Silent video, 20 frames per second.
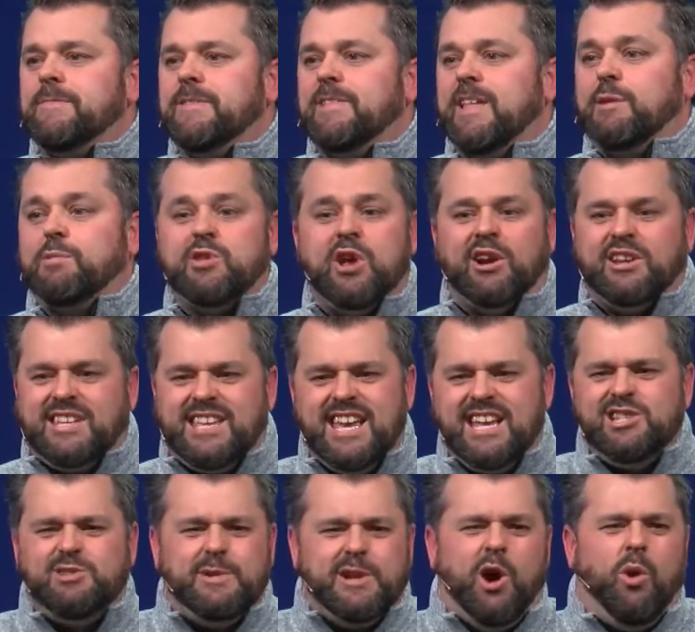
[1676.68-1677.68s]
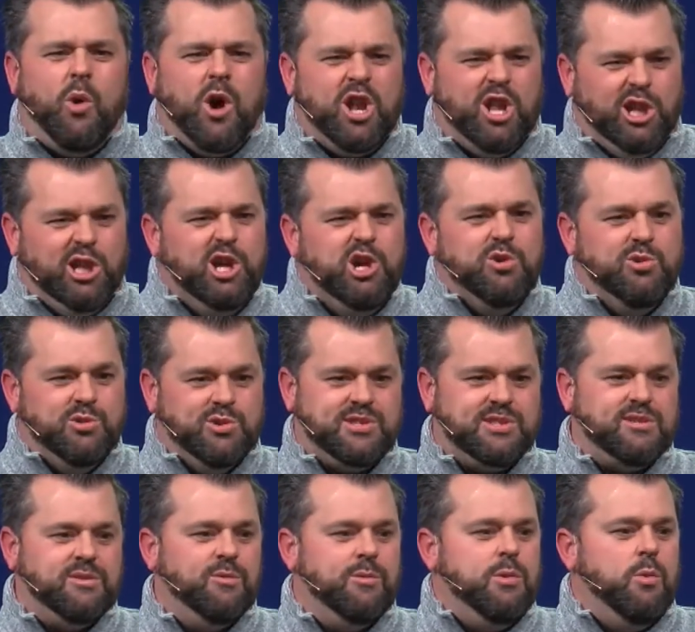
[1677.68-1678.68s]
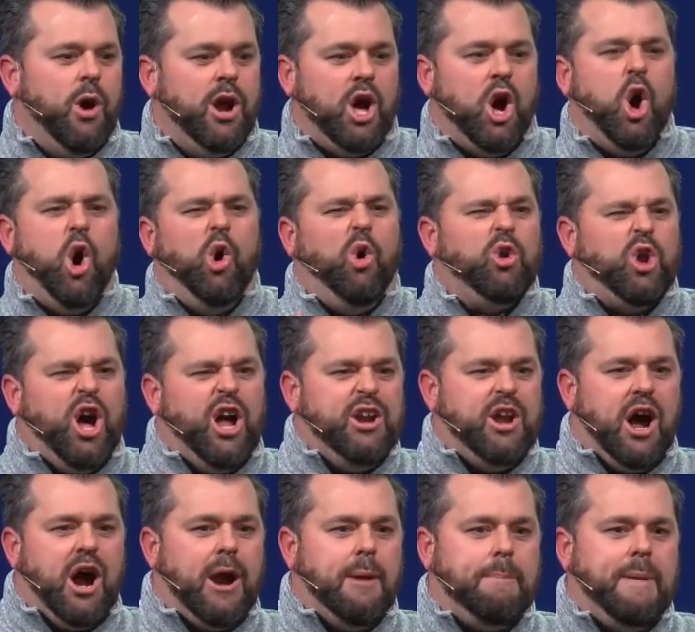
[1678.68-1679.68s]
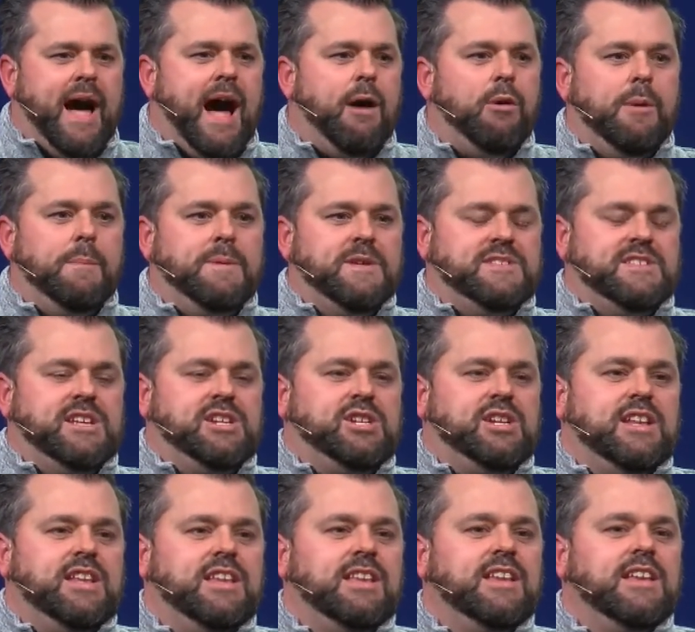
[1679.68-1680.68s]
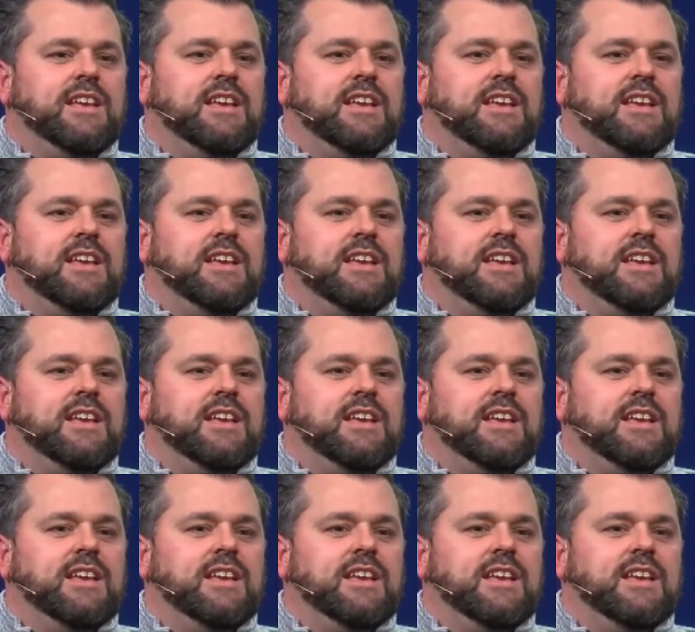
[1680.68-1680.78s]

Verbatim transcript: Like with our kids, we don't want to lose. We want to hold on to our power position.